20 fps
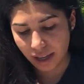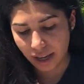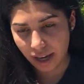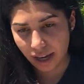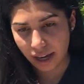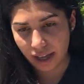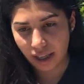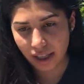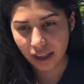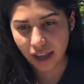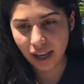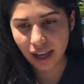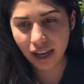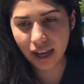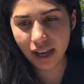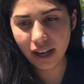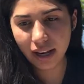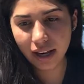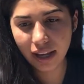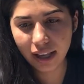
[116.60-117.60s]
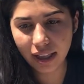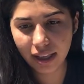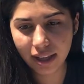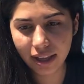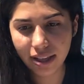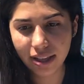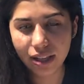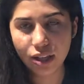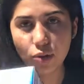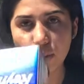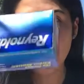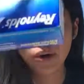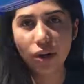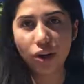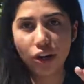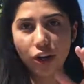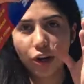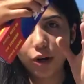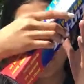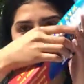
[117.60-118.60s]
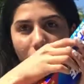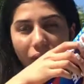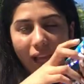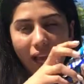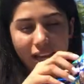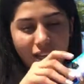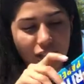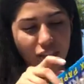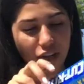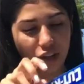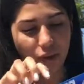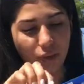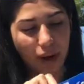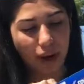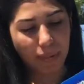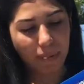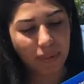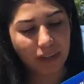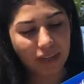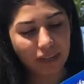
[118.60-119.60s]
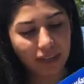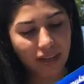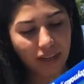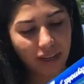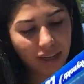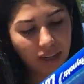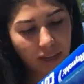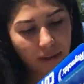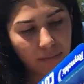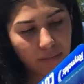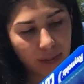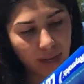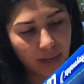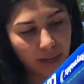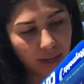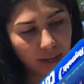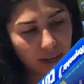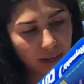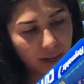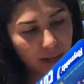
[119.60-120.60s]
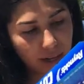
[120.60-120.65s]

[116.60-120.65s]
And then this is where your plastic wrap is gonna come in.